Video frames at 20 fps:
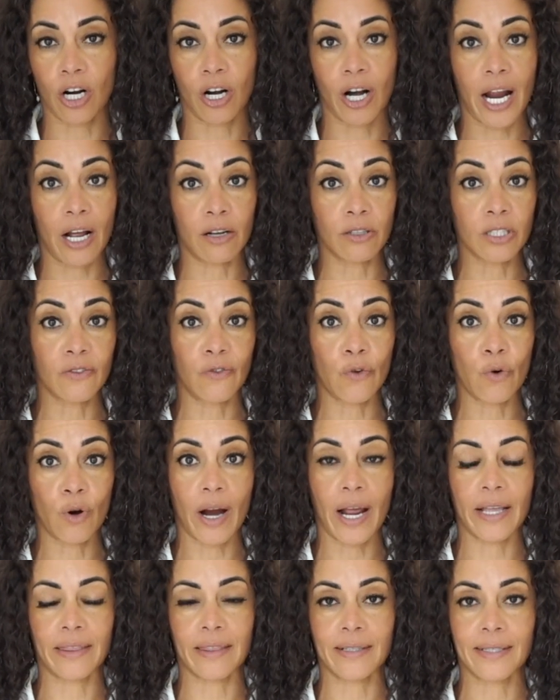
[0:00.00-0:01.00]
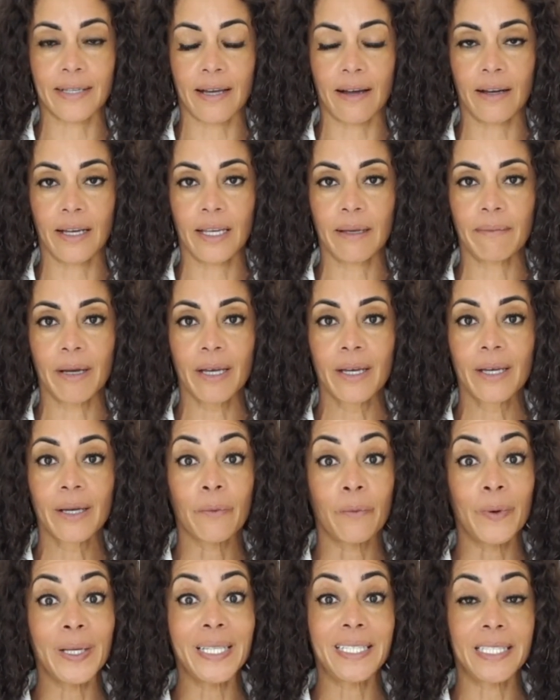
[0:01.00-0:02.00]
our house for at the time.
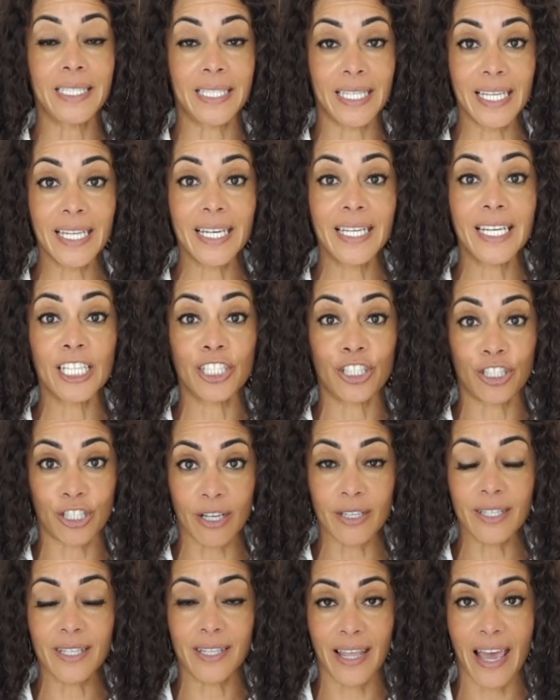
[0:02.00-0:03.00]
We did just